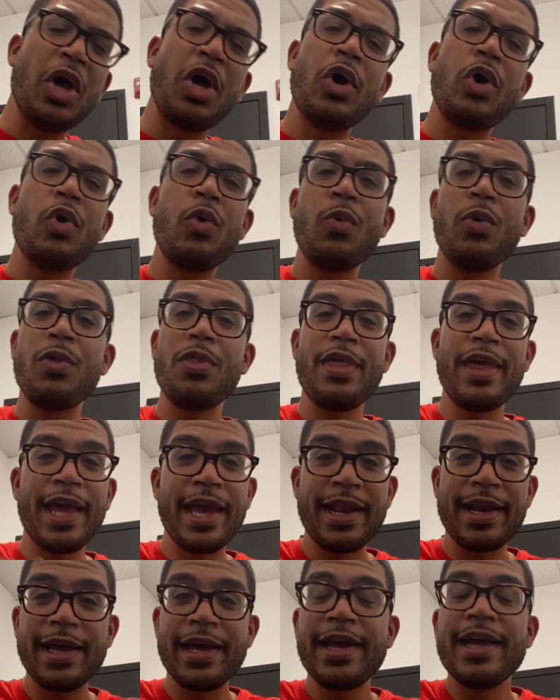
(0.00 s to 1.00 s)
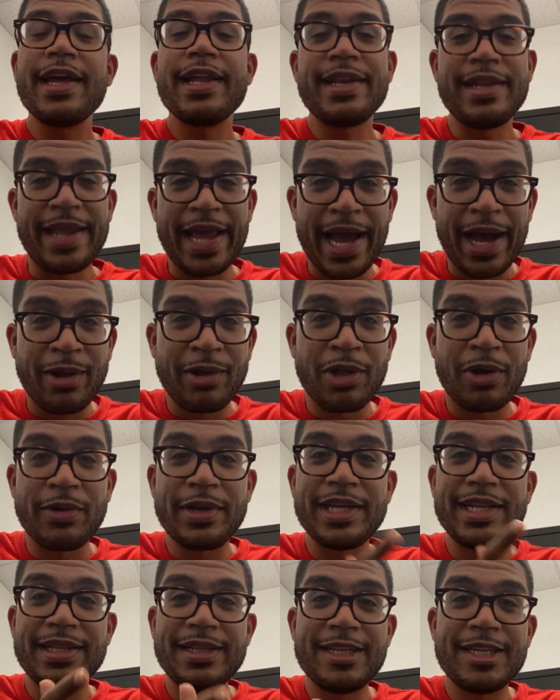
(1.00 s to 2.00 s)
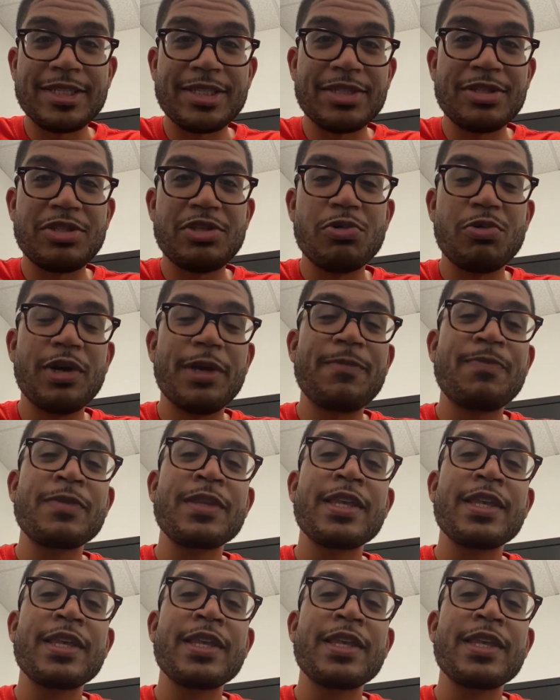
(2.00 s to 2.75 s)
who will then download it, listen to it,